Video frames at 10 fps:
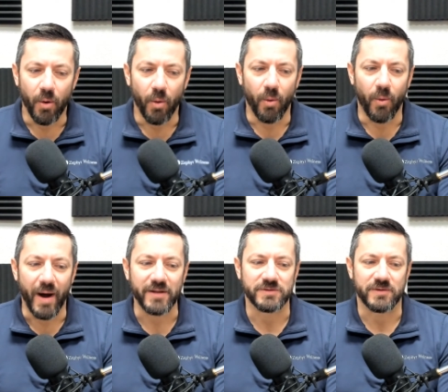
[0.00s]

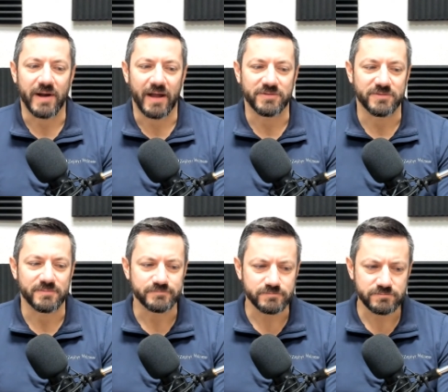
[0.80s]
Wild Kratts
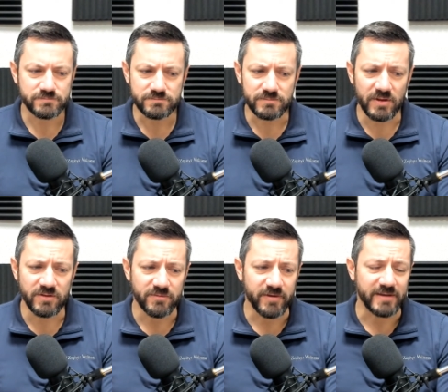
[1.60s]
is
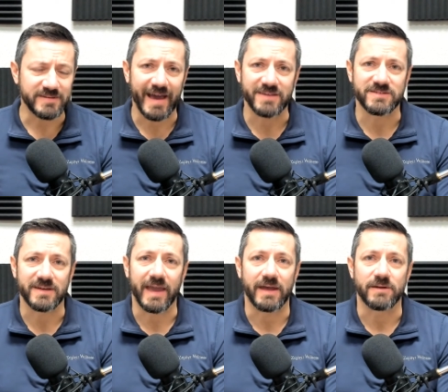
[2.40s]
a
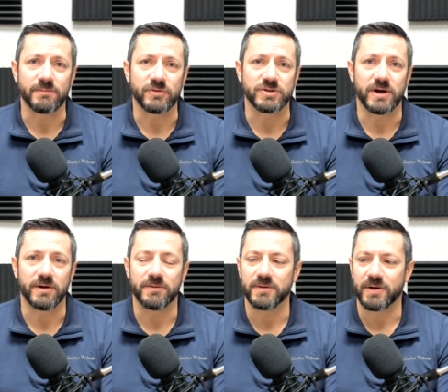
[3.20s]
fantastic animal
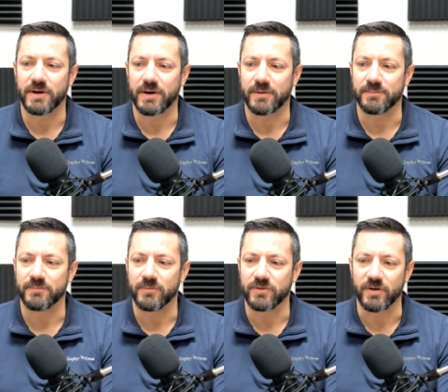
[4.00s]
show. Um,
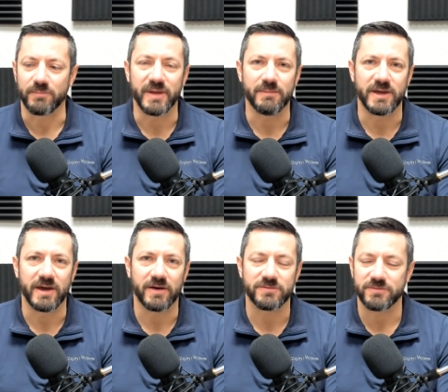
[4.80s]
it's on P B
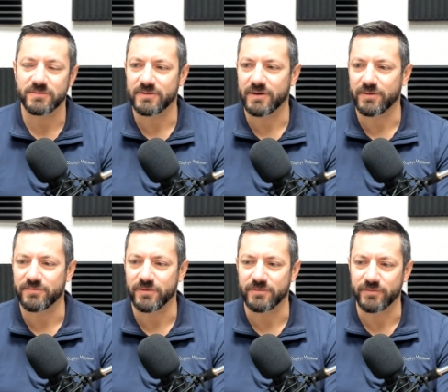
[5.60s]
S uh,
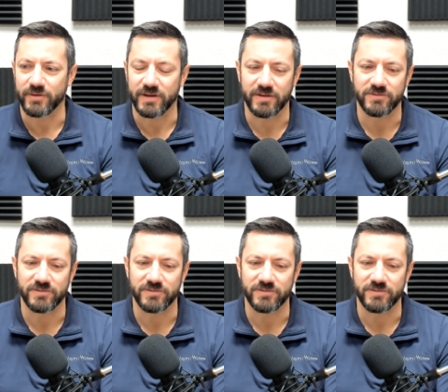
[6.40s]
for for kids.